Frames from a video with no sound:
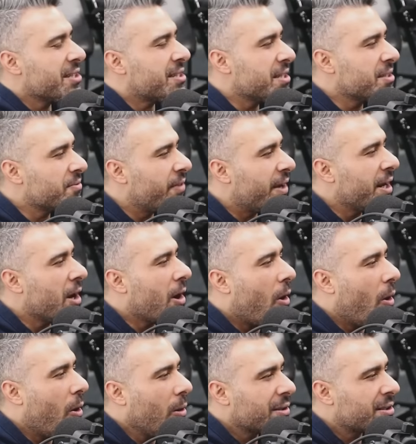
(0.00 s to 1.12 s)
is very
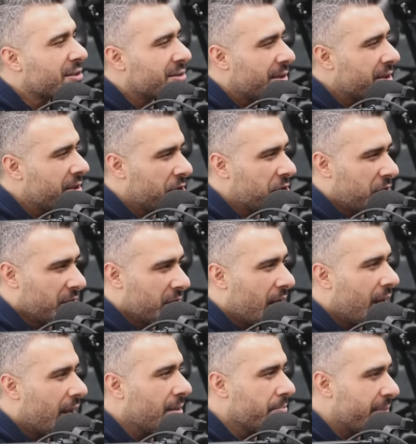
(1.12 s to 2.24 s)
old
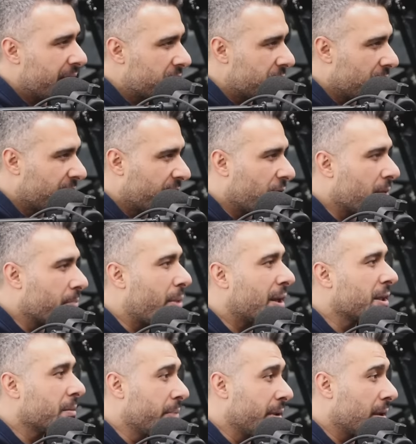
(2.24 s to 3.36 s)
traditional method for
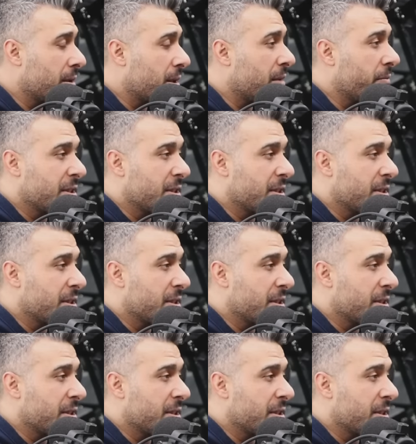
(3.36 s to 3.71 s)
bodybuilder,